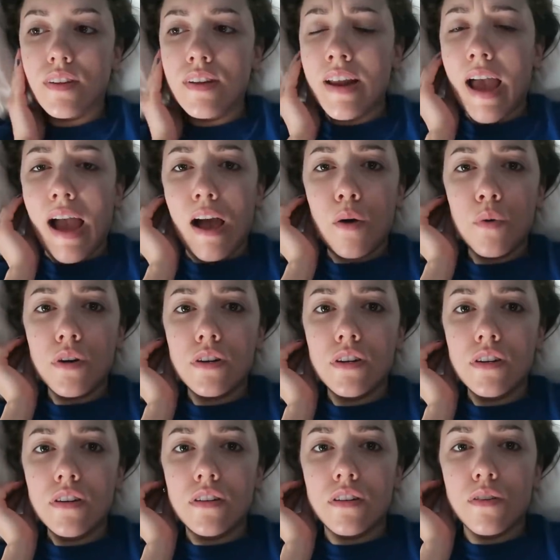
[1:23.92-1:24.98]
an
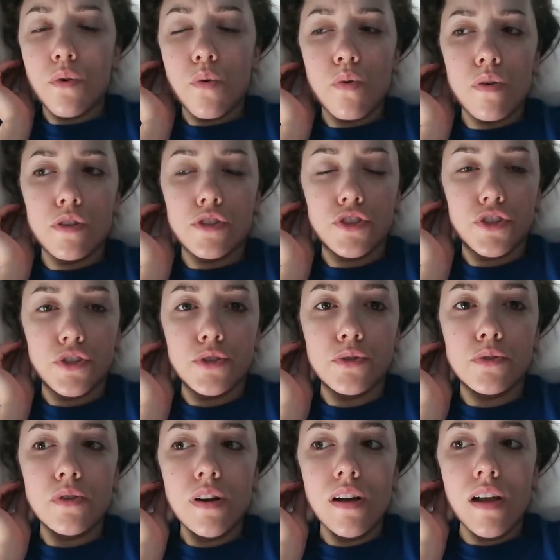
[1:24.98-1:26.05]
hour or
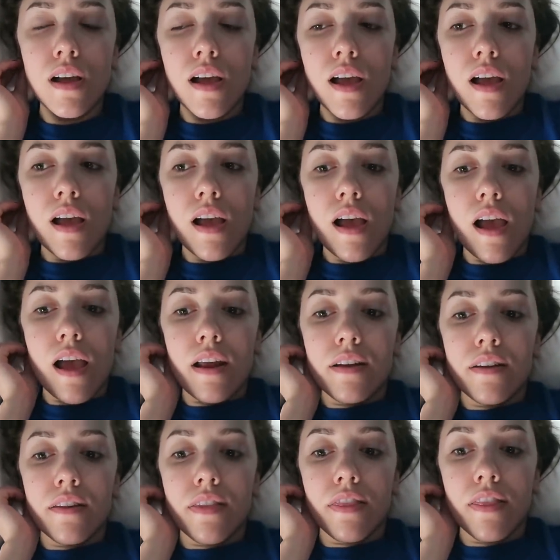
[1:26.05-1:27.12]
two,
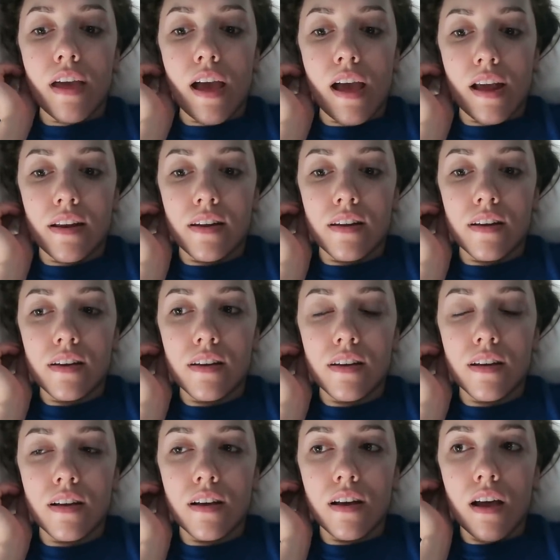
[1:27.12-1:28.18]
and then
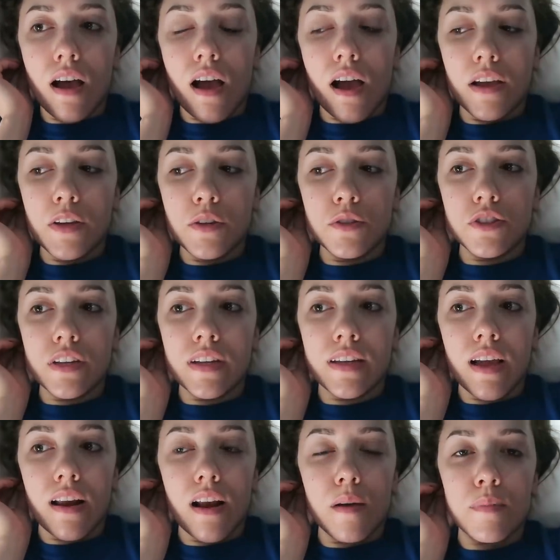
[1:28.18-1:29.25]
I usually
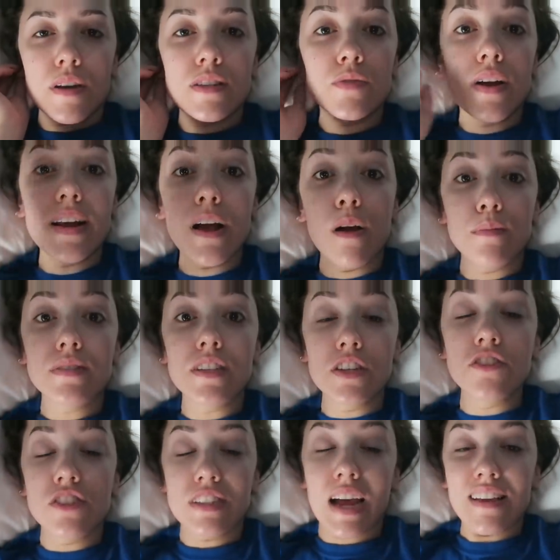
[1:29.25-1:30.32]
get up because right now I'm
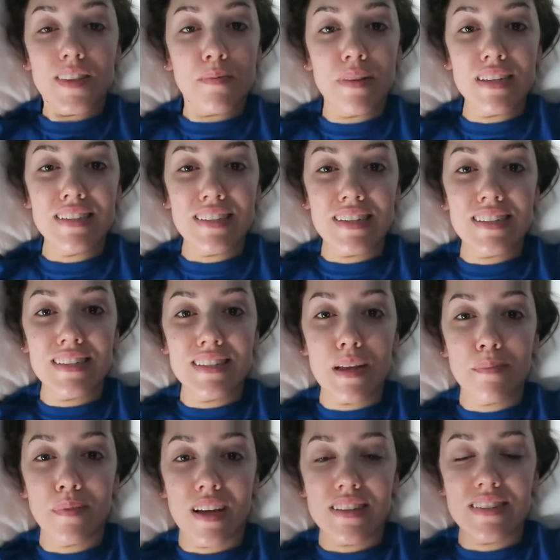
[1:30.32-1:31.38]
still just at the place that I
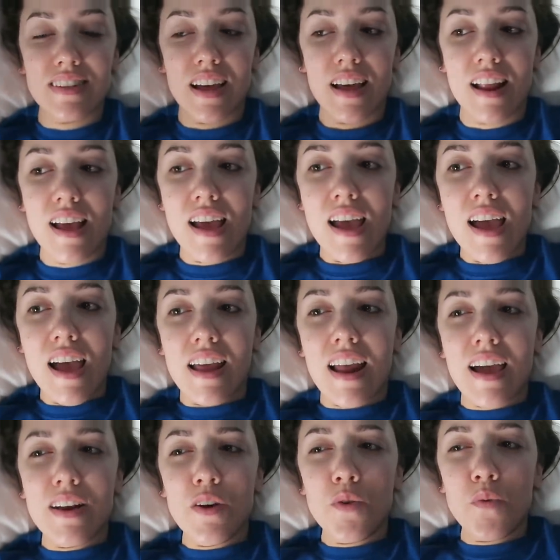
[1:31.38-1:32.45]
slept last night and
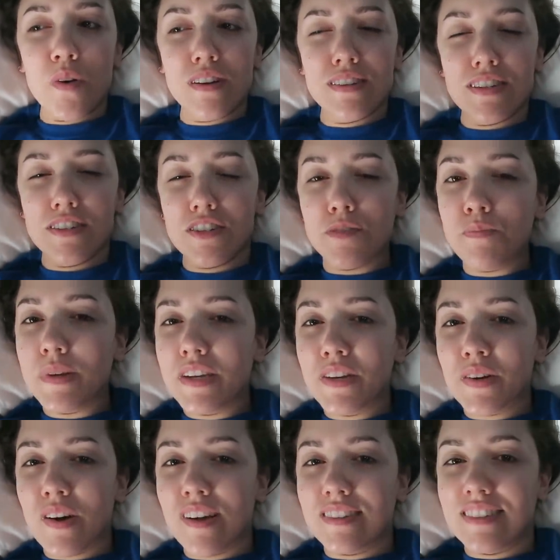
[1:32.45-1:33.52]
I don't want to just be
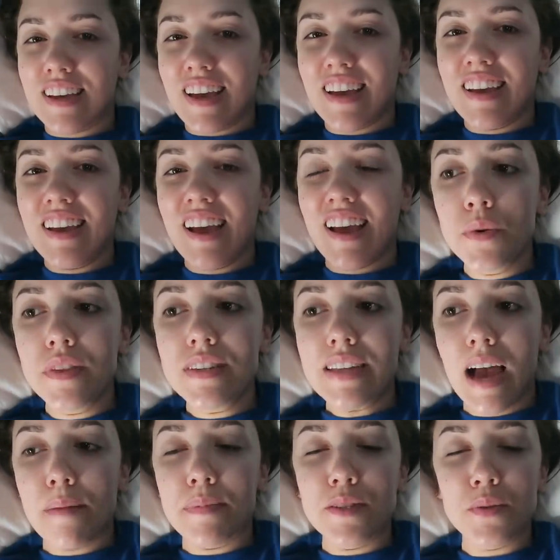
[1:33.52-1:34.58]
here all day. So when this
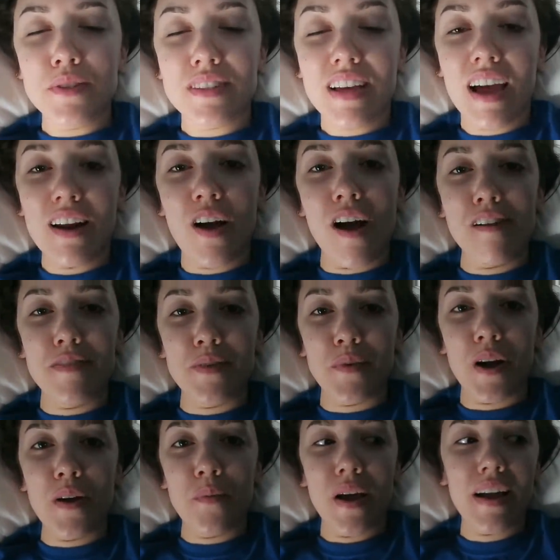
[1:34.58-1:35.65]
happens, which is kind of often
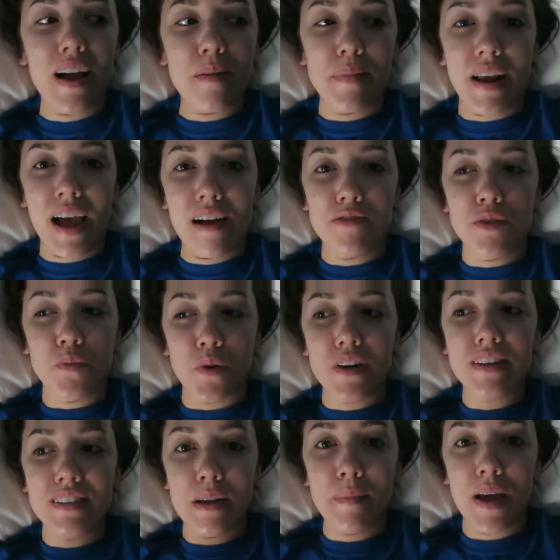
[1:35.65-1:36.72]
where I wake up and I have to
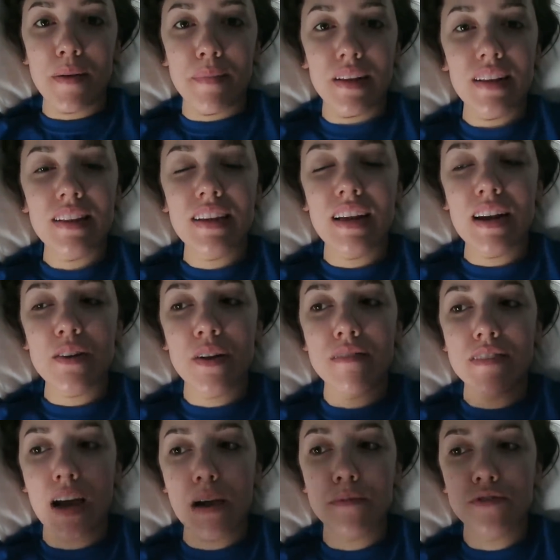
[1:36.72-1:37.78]
work semi immediately and I don't
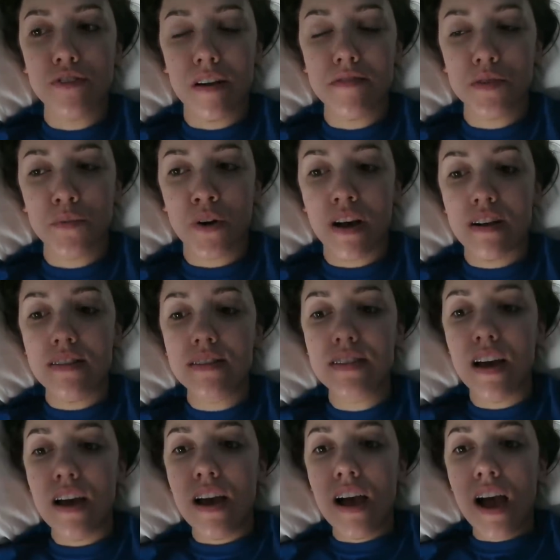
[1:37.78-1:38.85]
have time to drive somewhere
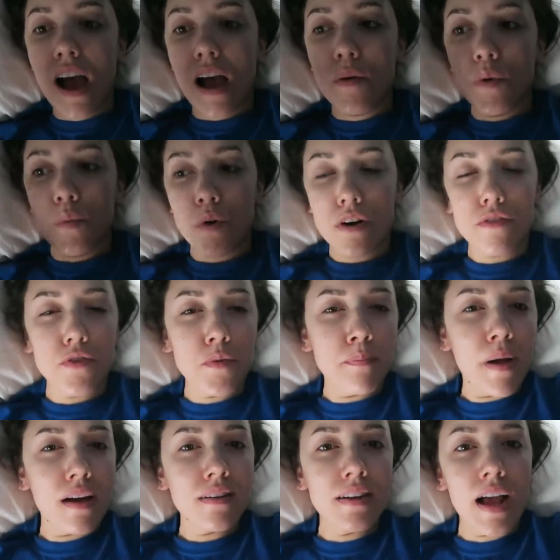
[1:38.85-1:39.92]
else, I will work for
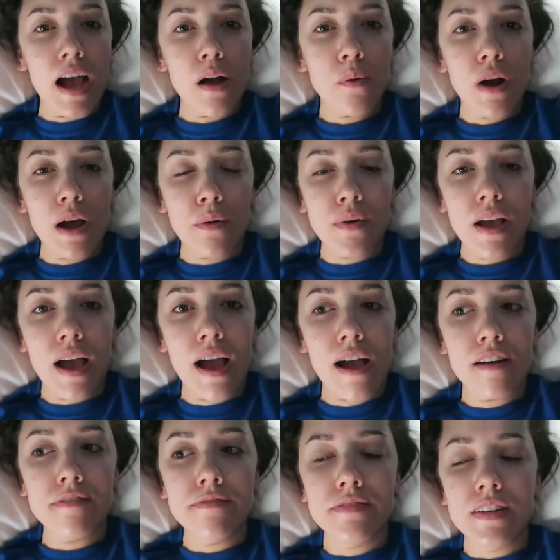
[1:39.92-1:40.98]
about an hour, hour and a
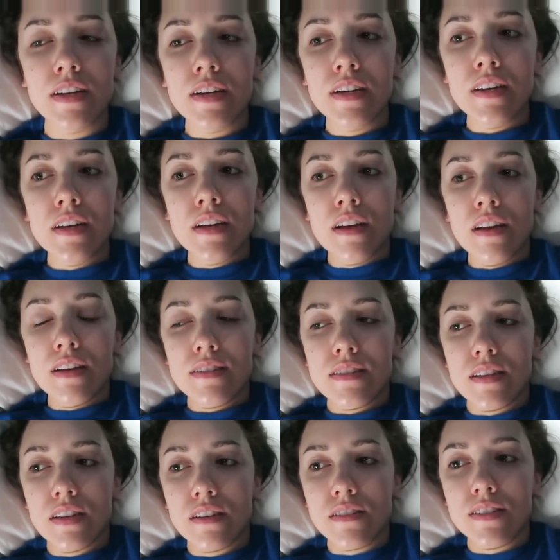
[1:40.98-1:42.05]
half,
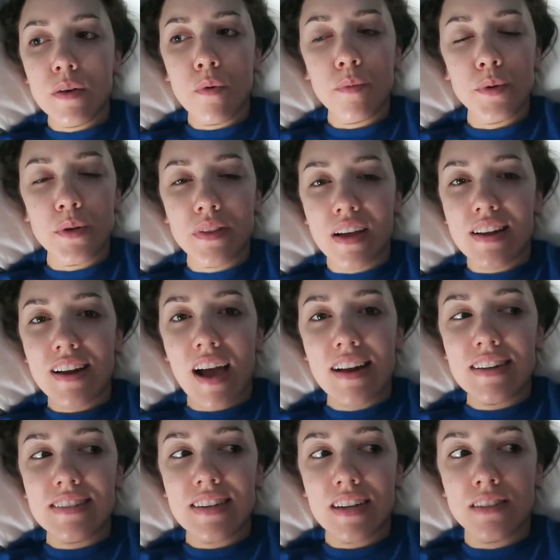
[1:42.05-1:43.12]
until somewhere between like
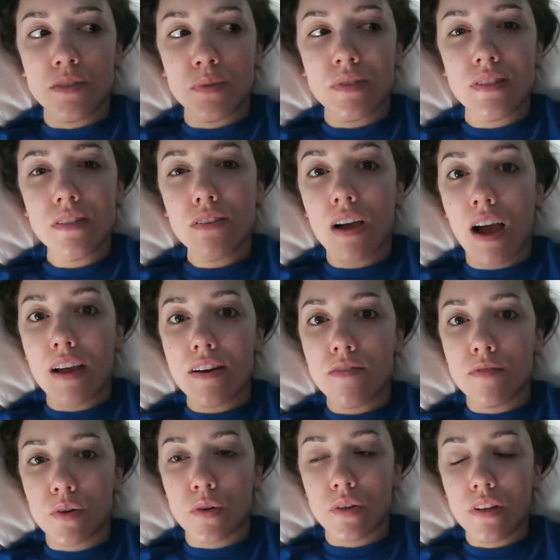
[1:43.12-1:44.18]
9 and 10, so it's still kind
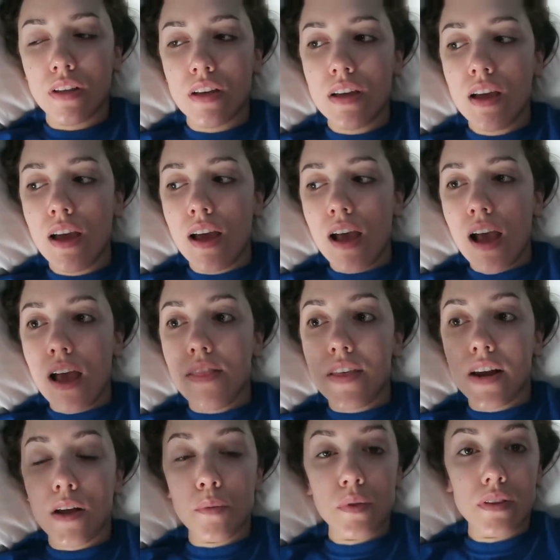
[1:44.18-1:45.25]
of early, and
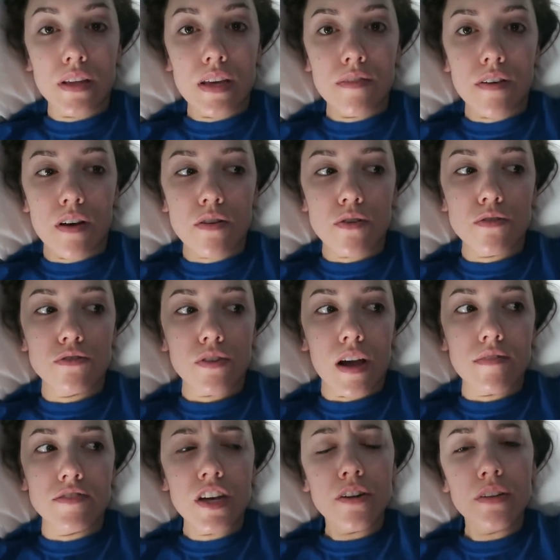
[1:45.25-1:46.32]
then I will leave. I'll go
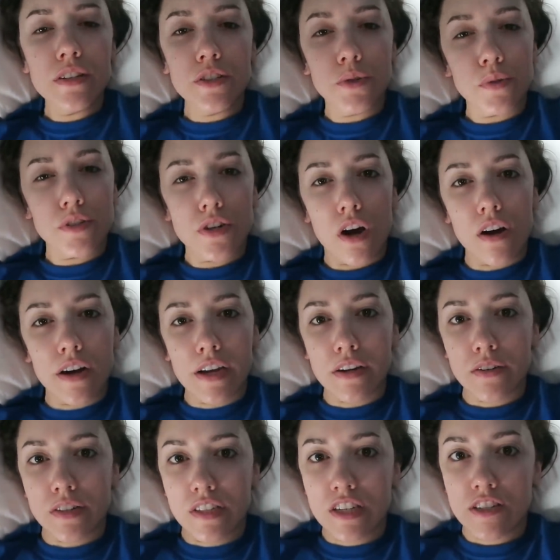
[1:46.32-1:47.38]
drive generally to a
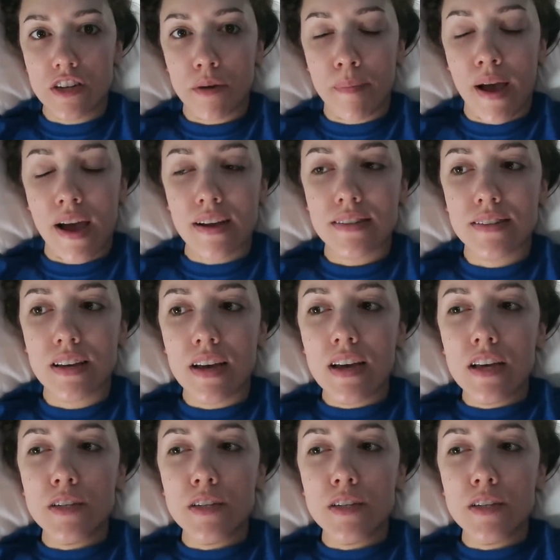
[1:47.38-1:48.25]
Target or a TJ Maxx.